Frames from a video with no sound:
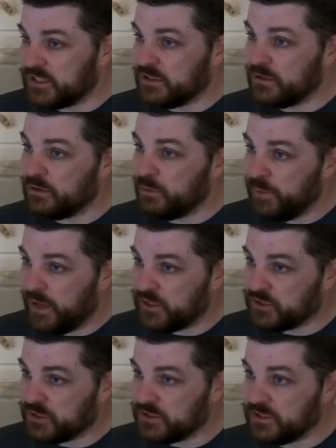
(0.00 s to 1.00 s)
a little
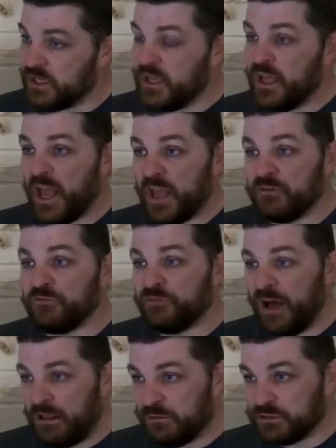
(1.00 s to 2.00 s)
patience and
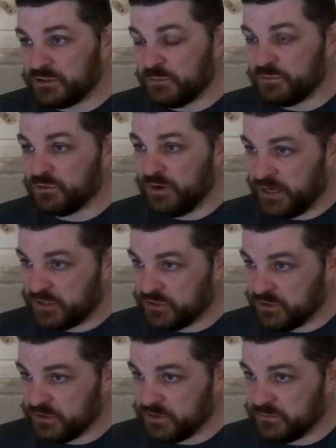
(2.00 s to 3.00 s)
following some directions.